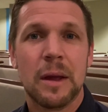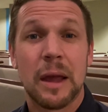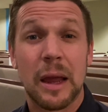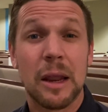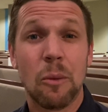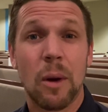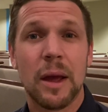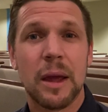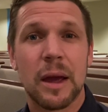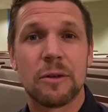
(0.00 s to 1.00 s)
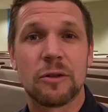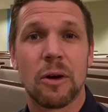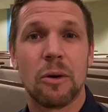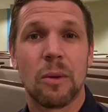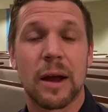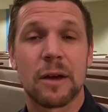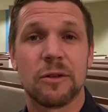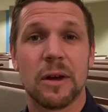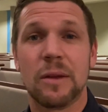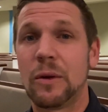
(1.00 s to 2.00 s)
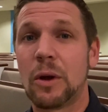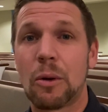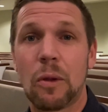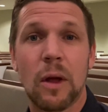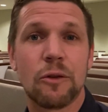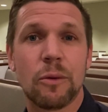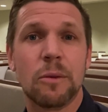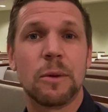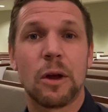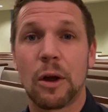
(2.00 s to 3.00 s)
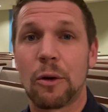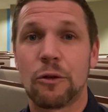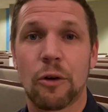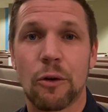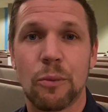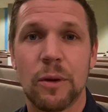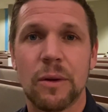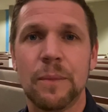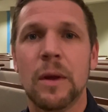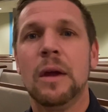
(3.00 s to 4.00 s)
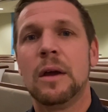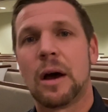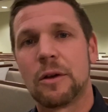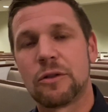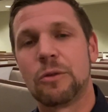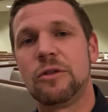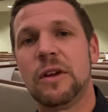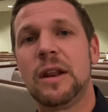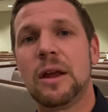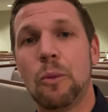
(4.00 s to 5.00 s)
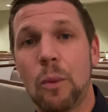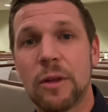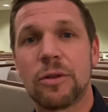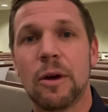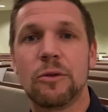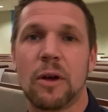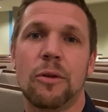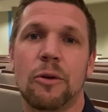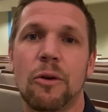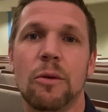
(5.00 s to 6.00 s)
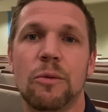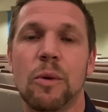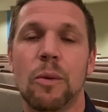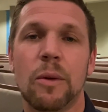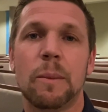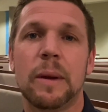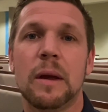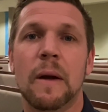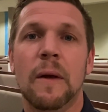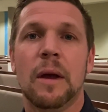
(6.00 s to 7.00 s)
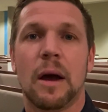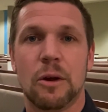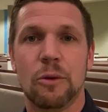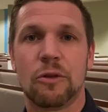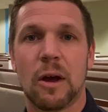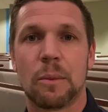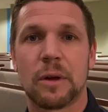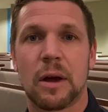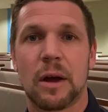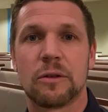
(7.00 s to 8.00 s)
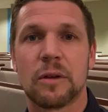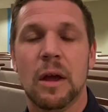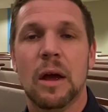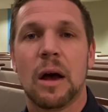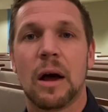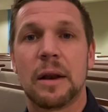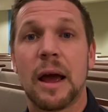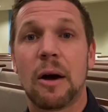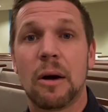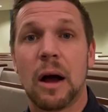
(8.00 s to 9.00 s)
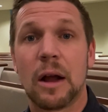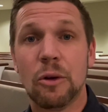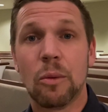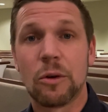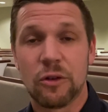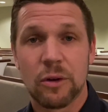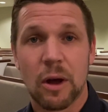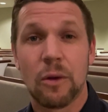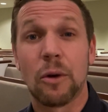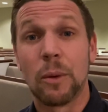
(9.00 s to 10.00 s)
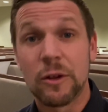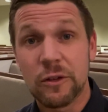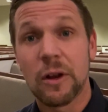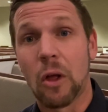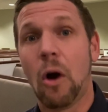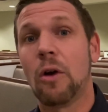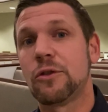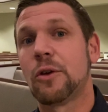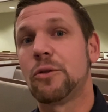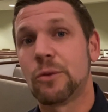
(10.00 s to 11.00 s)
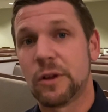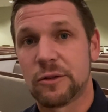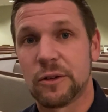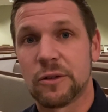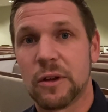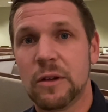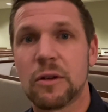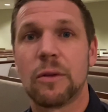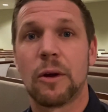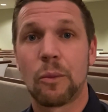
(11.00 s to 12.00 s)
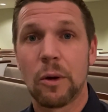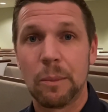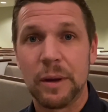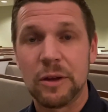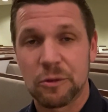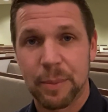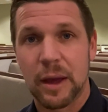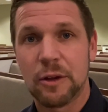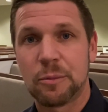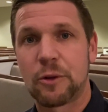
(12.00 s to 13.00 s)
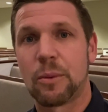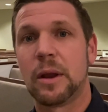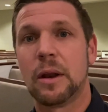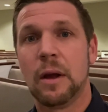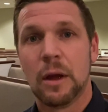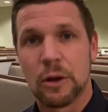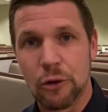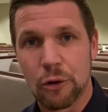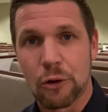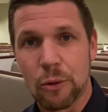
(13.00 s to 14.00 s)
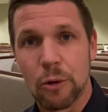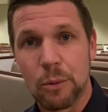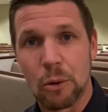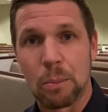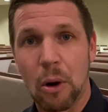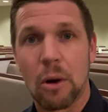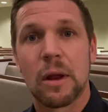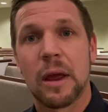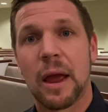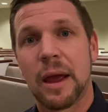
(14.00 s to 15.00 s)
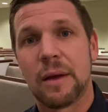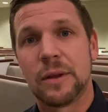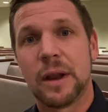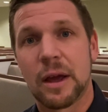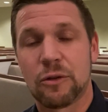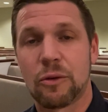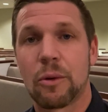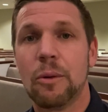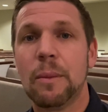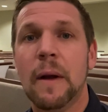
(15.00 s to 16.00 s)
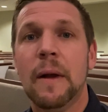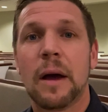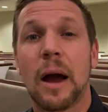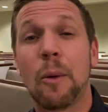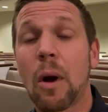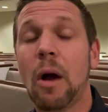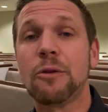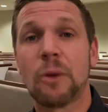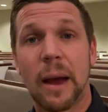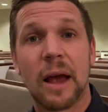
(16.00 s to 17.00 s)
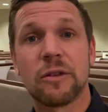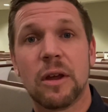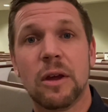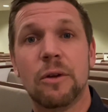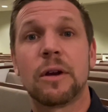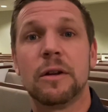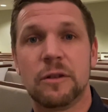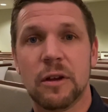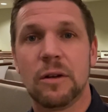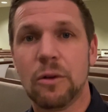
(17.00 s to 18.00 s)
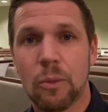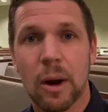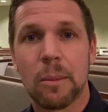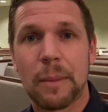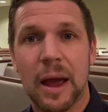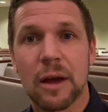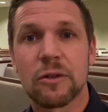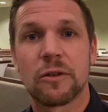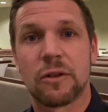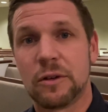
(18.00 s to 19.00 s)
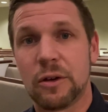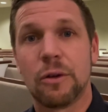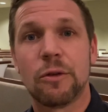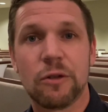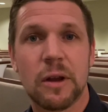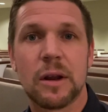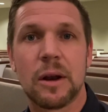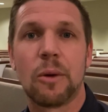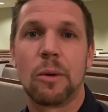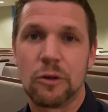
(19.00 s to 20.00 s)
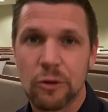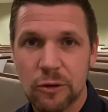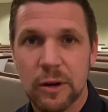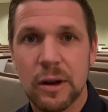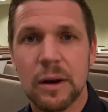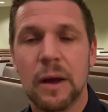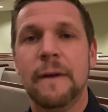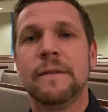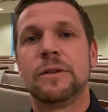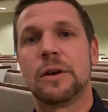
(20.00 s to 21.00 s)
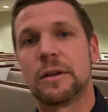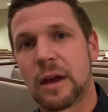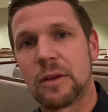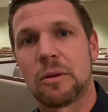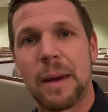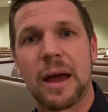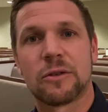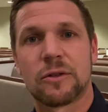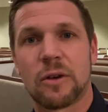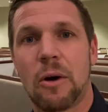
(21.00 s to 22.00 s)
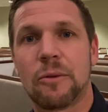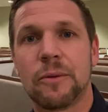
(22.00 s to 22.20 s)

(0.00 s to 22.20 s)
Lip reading: anyway. And so, like I said, if you can go to lunch with them, you can go to church with them. So sitting with those other groups will really be a huge help to us. Now, I do want you to know that we still are social distancing, so there will be space between your group, your party, and the next group. And we're also asking you to continue to wear masks until you're seated. Now, once you're seated, you can take the masks off.